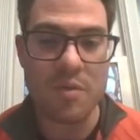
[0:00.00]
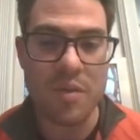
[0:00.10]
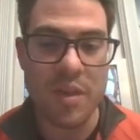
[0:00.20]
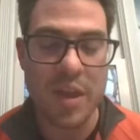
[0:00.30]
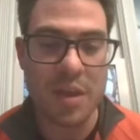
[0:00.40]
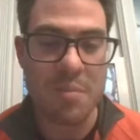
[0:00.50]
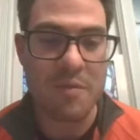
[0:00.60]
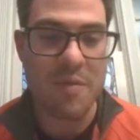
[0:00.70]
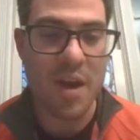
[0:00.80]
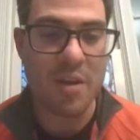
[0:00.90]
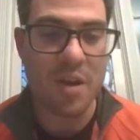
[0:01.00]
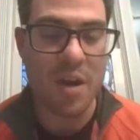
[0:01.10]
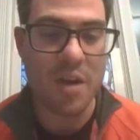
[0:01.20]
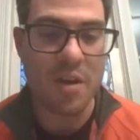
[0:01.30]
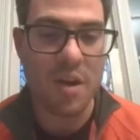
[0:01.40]
they can be found
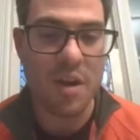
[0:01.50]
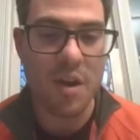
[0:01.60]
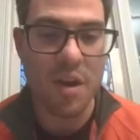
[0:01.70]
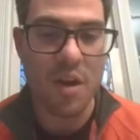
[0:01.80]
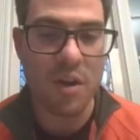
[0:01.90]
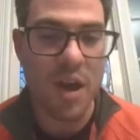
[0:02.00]
on all